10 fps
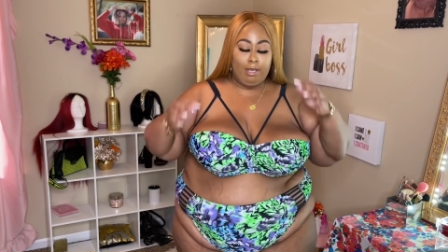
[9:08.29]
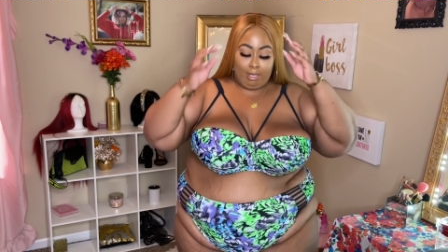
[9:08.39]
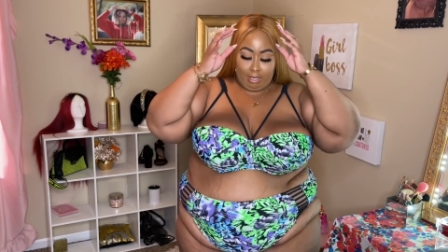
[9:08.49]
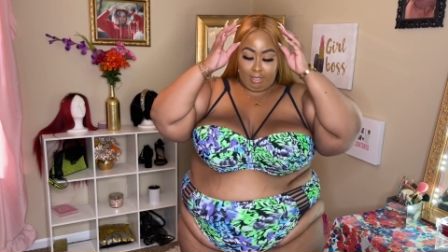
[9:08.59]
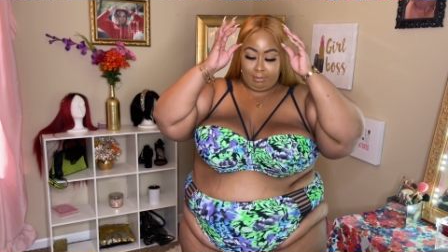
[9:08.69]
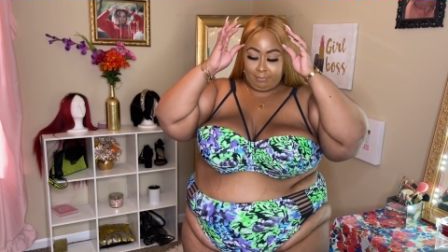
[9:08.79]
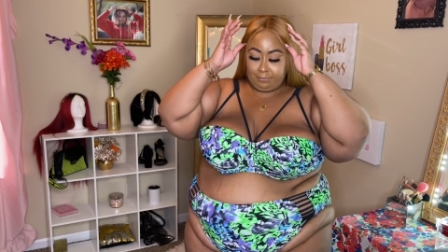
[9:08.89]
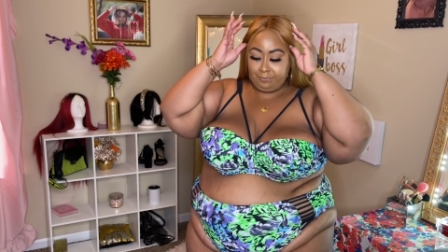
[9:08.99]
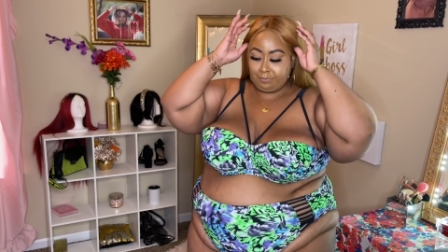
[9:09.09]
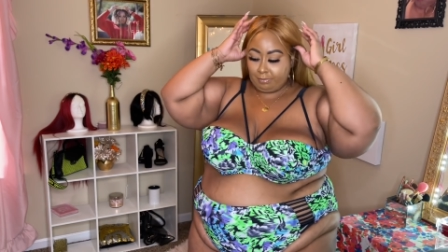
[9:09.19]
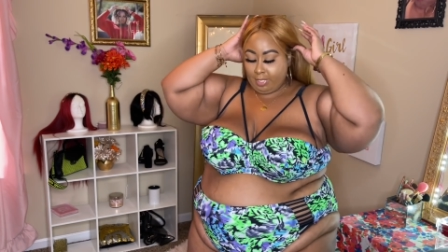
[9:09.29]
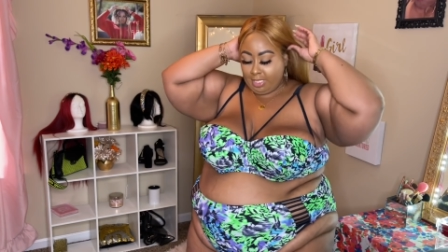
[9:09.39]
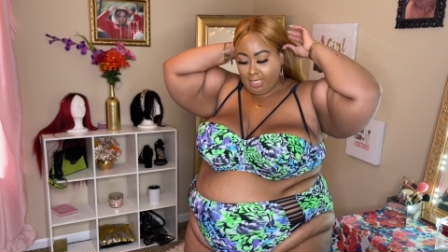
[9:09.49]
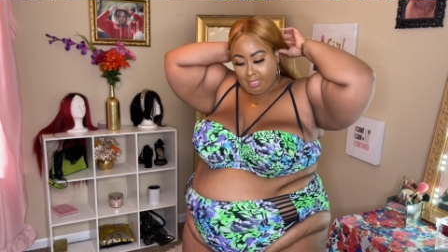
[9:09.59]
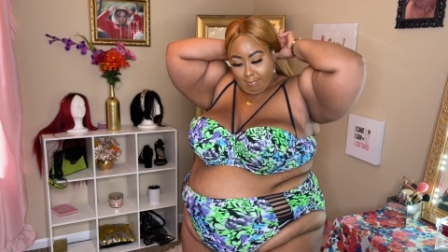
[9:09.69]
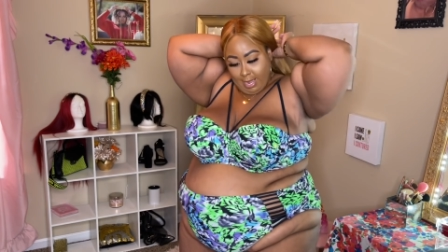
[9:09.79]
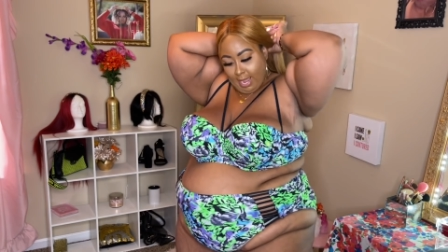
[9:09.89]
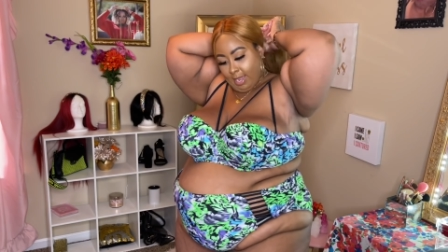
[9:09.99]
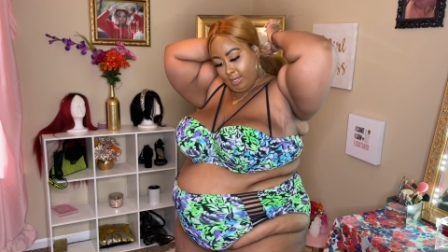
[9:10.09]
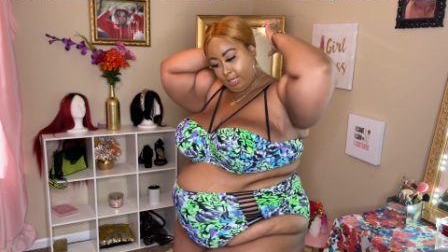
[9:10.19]
Um, and then the
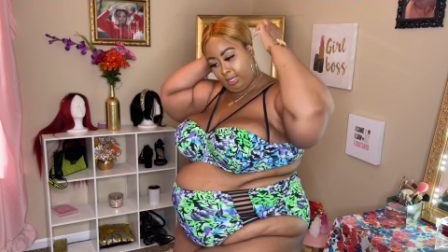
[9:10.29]
back,